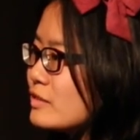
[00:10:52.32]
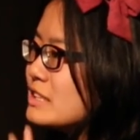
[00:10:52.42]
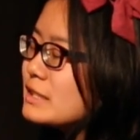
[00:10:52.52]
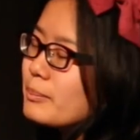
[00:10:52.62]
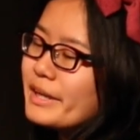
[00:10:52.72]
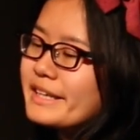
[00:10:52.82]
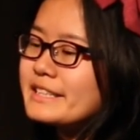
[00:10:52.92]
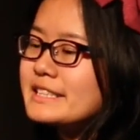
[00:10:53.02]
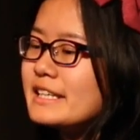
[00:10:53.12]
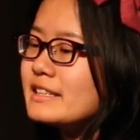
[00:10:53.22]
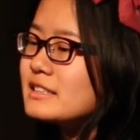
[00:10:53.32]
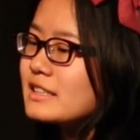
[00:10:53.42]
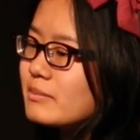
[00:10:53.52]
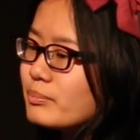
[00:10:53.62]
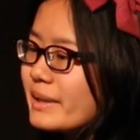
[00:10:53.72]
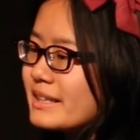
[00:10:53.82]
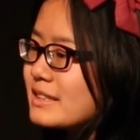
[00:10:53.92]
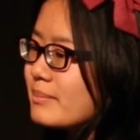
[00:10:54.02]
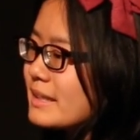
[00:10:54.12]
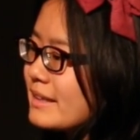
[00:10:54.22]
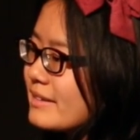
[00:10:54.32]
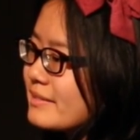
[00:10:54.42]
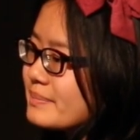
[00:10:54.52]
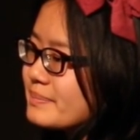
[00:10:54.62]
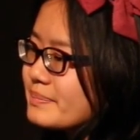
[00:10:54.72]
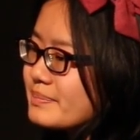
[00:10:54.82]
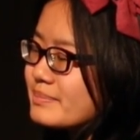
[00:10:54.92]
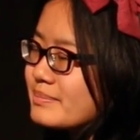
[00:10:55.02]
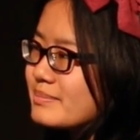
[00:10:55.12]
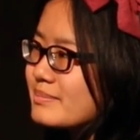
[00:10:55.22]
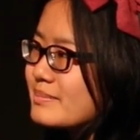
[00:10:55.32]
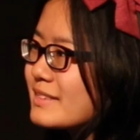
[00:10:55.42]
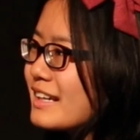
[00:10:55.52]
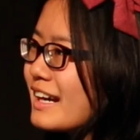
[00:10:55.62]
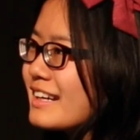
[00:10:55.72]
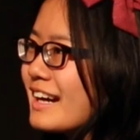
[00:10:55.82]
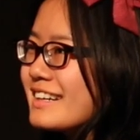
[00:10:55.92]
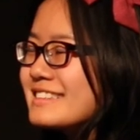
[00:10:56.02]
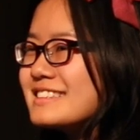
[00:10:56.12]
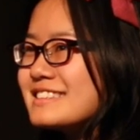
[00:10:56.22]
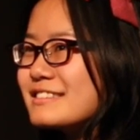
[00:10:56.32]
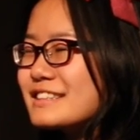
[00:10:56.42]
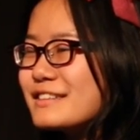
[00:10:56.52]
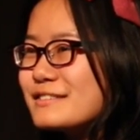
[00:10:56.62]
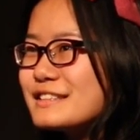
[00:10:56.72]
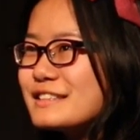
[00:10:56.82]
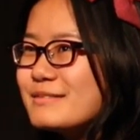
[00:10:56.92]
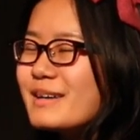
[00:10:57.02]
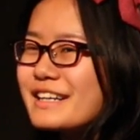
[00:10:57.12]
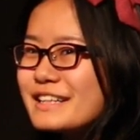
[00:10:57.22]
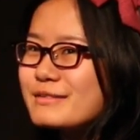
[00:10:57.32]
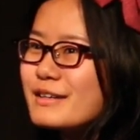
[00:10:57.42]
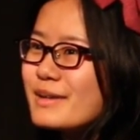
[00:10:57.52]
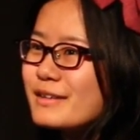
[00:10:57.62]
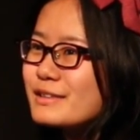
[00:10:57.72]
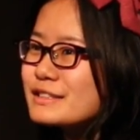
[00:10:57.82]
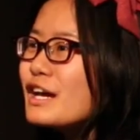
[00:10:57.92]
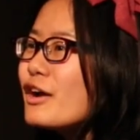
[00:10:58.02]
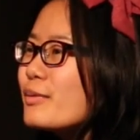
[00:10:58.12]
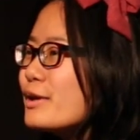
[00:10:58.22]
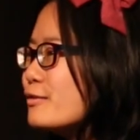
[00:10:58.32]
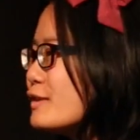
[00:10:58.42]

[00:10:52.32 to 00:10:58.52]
you release a breaking change, it breaks something. I guess that sounds kind of silly, but I guess what I meant was when you